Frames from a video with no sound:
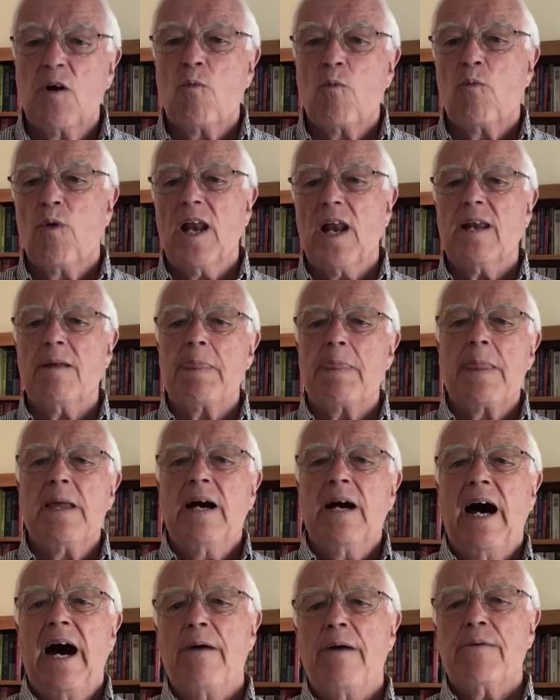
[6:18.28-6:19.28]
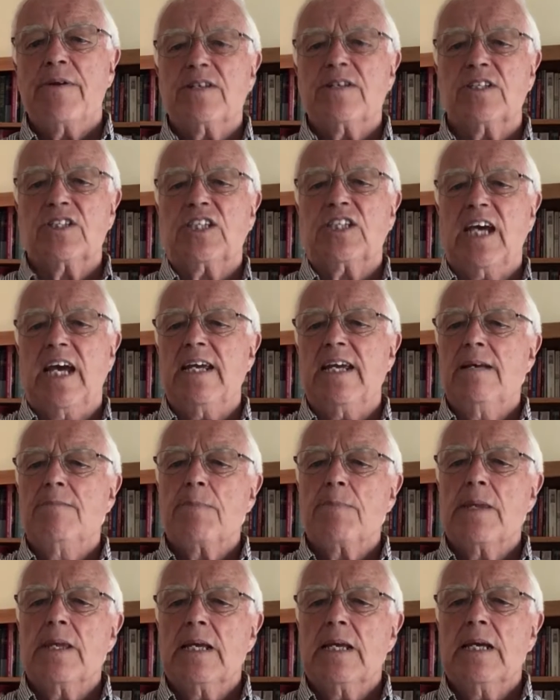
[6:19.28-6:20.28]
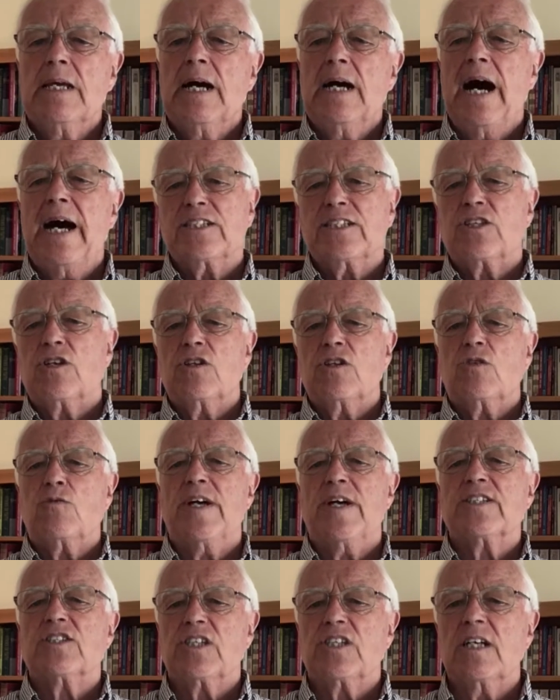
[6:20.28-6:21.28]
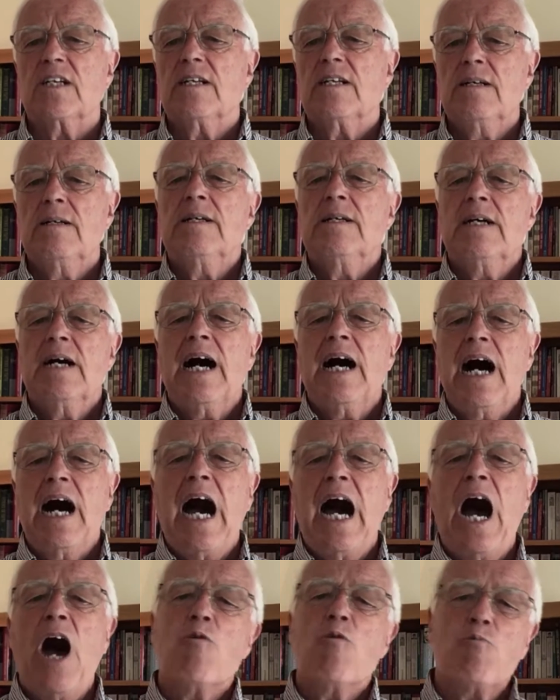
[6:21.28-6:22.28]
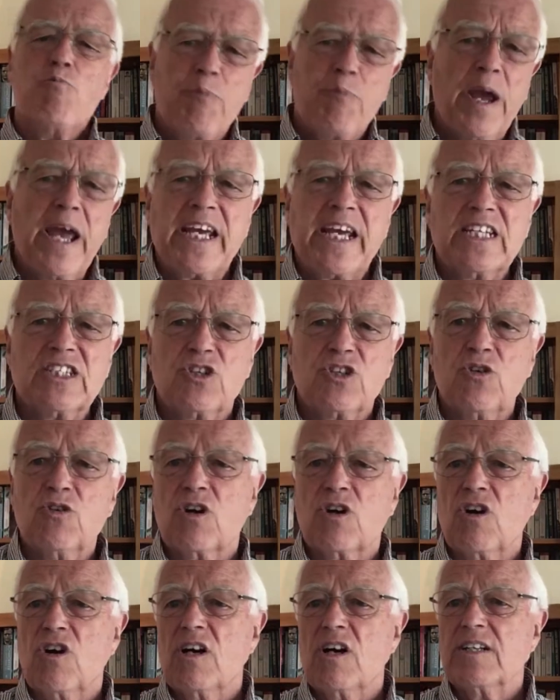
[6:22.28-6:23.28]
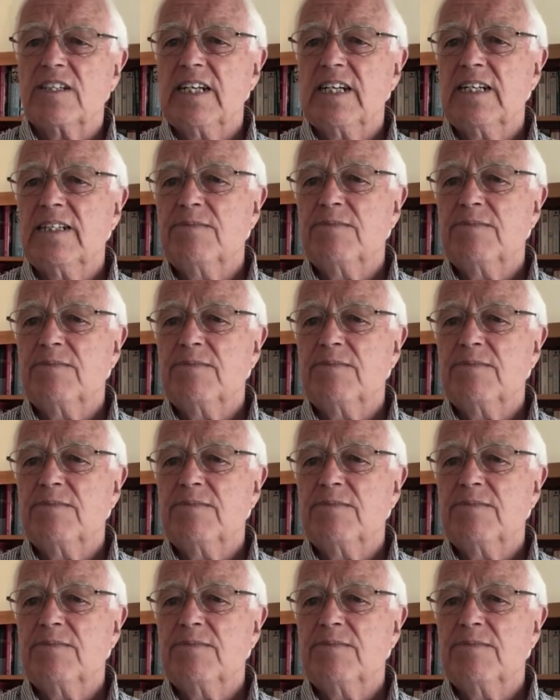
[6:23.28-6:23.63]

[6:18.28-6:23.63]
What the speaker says: Well, I want to ask you the question, how big is your God?